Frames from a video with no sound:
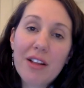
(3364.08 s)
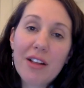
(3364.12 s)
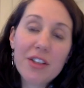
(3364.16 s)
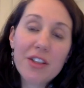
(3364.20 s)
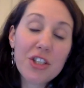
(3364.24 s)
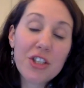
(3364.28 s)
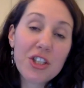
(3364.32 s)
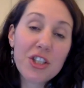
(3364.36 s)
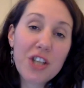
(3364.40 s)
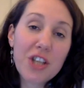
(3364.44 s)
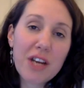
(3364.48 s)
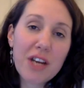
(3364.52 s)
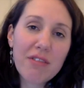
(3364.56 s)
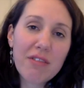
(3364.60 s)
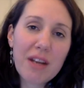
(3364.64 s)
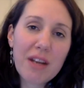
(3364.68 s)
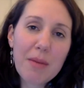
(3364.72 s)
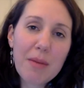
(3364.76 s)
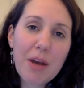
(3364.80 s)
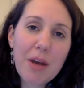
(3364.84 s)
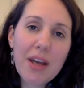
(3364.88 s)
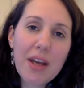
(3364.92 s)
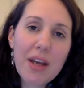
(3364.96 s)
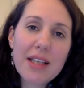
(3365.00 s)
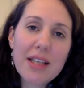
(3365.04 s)
just generally
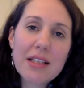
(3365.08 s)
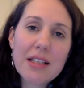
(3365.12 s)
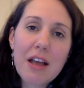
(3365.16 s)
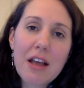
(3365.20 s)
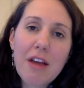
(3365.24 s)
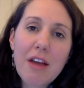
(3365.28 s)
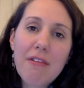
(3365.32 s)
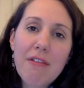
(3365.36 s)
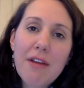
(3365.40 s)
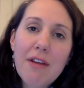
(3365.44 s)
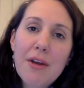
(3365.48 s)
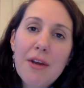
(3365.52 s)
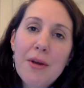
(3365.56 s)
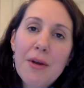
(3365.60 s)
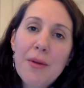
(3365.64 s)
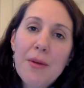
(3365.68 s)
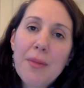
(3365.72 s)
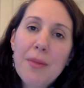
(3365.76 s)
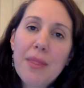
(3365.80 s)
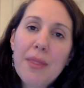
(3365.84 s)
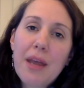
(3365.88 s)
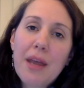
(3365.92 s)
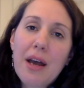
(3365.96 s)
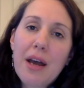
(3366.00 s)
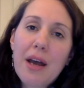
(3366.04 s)
about his life,
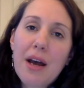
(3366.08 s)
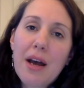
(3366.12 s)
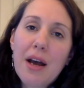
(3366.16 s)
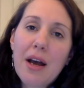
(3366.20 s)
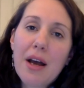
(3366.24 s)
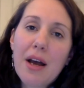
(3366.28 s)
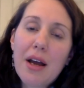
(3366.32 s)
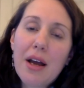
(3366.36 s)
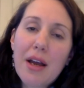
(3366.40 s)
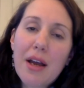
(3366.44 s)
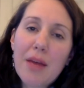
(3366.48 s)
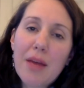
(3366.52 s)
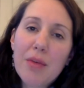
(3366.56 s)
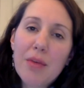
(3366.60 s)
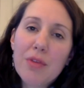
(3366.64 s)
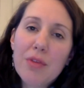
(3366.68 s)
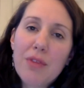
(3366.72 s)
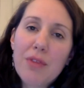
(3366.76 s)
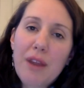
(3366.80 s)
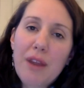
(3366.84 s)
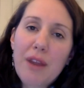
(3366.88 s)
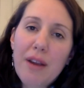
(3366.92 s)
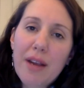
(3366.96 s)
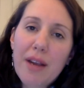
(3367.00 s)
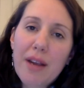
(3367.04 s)
it was
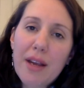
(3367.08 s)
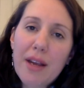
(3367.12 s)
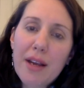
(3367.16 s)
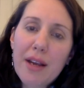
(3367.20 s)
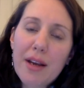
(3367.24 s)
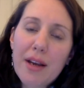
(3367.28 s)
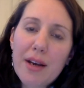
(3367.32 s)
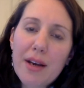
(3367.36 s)
very